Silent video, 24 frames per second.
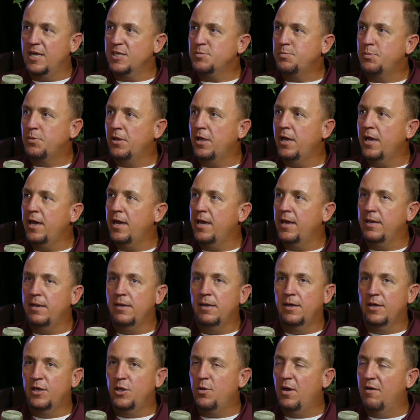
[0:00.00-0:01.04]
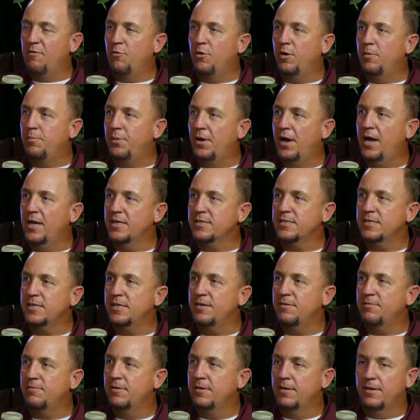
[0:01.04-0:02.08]
play you have 1
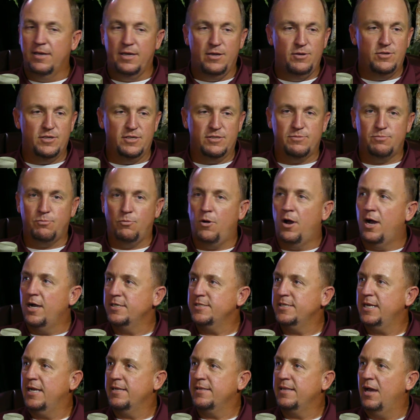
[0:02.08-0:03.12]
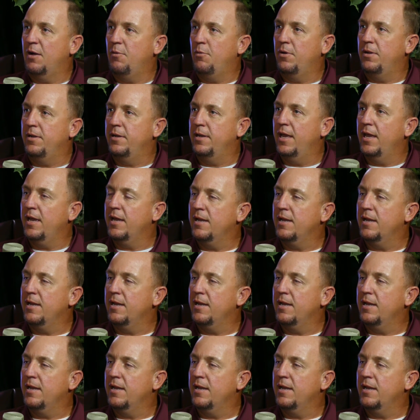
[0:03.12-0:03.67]
positive, you just washed out that 1 negative.